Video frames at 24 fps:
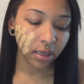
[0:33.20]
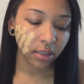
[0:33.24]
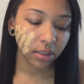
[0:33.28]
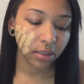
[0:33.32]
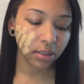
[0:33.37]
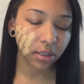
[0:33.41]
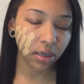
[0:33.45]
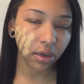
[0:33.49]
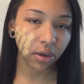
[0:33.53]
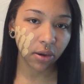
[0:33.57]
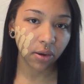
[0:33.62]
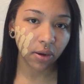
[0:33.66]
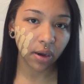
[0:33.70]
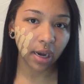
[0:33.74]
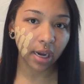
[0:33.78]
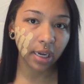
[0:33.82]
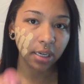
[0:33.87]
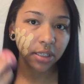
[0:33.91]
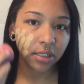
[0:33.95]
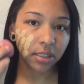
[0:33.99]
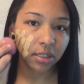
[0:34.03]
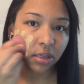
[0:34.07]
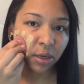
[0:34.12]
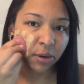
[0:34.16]
So I
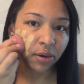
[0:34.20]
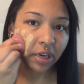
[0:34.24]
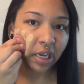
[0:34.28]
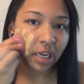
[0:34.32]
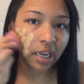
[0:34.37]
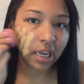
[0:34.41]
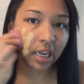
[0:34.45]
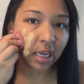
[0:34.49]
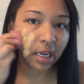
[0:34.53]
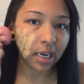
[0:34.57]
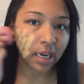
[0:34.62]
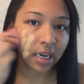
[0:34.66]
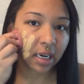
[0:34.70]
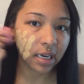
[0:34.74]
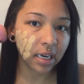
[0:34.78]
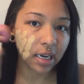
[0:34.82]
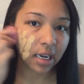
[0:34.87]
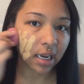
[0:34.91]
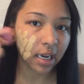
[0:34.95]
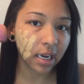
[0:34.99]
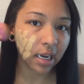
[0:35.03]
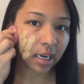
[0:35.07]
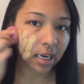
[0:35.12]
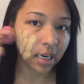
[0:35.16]
just go
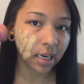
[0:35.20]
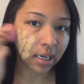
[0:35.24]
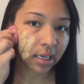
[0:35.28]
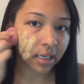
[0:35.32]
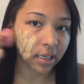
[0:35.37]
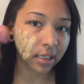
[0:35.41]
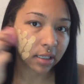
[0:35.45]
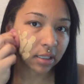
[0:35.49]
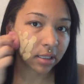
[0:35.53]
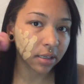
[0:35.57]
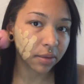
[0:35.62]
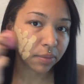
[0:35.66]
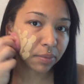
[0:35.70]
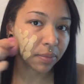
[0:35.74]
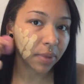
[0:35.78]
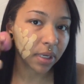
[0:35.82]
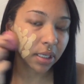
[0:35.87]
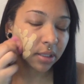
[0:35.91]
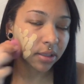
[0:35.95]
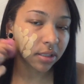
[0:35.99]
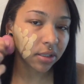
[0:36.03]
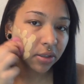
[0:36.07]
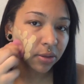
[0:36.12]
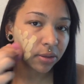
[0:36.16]
ahead and
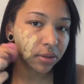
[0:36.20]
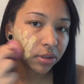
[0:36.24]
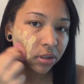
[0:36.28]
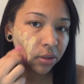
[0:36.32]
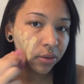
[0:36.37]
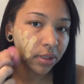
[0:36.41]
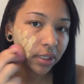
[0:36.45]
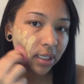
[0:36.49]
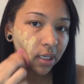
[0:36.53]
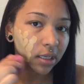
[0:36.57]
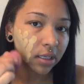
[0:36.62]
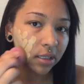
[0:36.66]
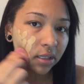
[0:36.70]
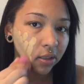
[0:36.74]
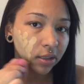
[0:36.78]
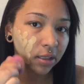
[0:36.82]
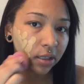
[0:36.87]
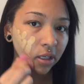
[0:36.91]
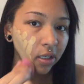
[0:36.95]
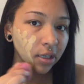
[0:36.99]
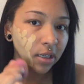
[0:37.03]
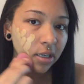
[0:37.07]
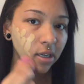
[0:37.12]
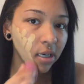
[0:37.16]
mix those two
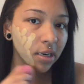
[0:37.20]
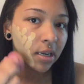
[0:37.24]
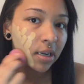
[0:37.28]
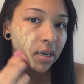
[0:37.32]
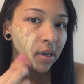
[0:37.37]
together.